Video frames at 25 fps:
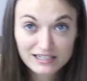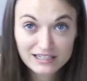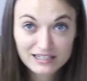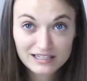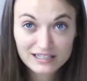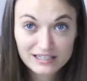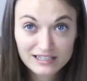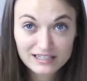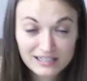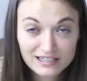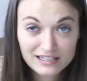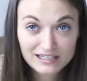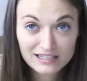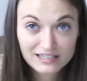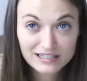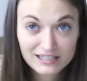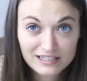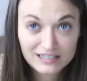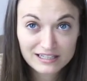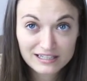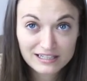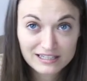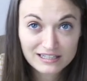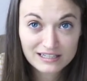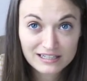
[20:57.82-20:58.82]
the
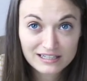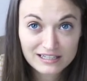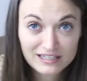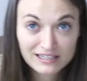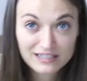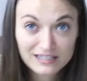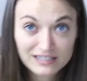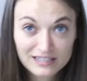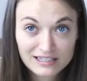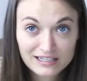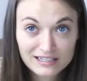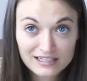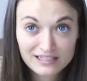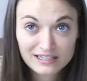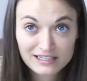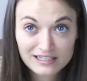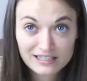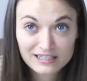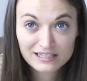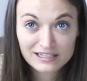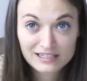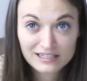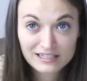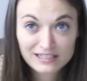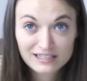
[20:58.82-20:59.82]
practicality of it, or the
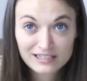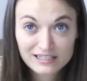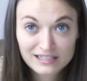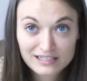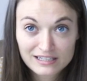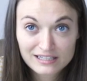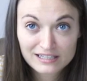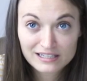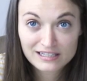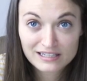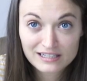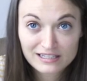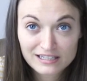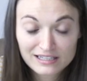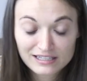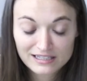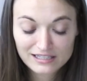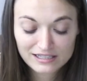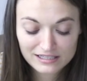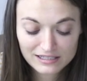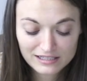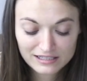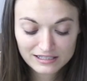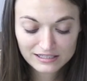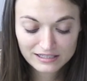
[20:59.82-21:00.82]
actual performance of
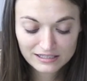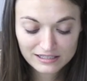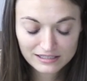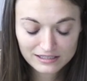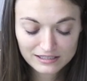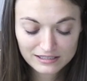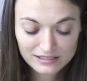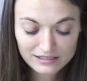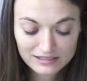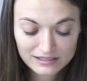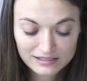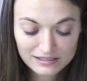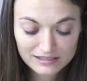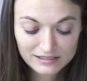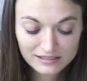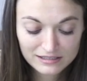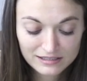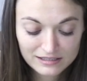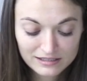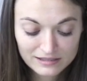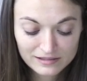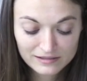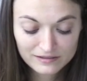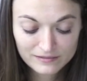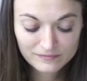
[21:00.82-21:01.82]
the paint,
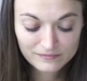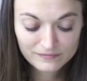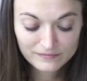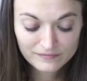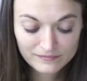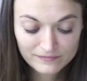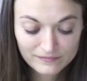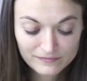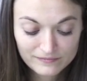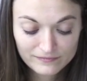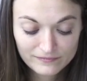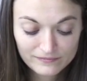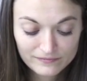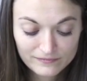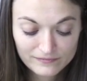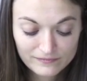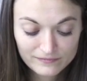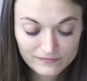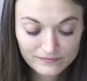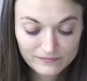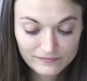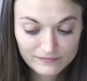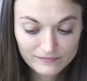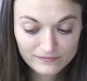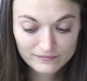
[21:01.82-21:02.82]
as
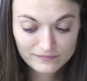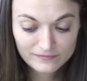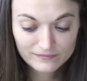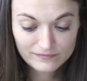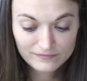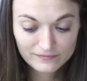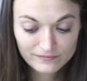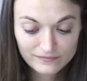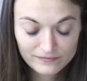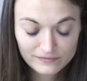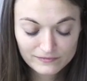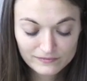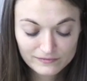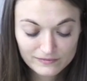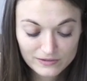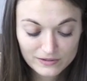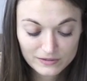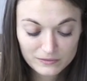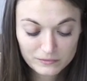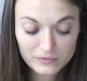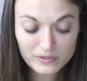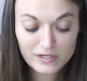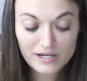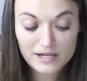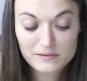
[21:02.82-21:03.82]
well?
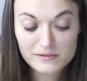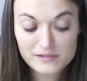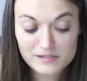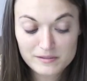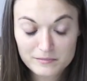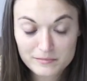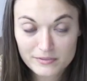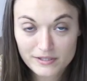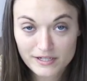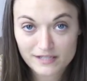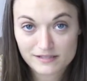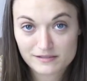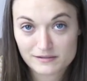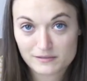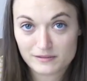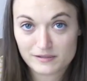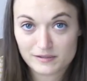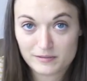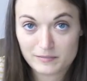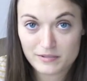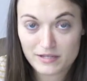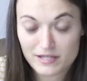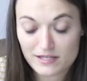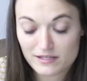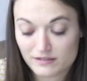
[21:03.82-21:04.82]
Well, I was impressed with
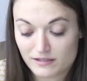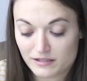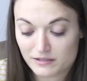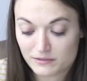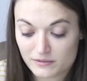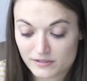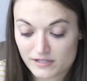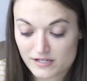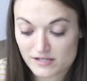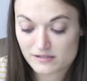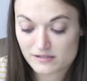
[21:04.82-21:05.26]
the paint, like when